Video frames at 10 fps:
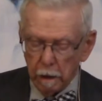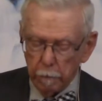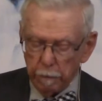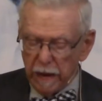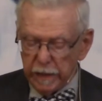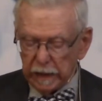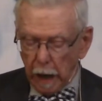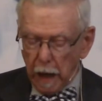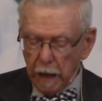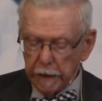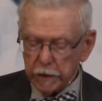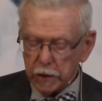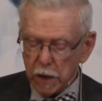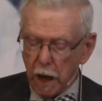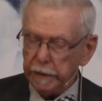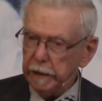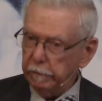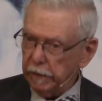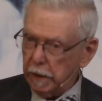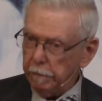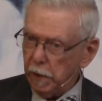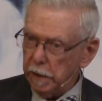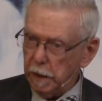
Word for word: Maybe God has not given up on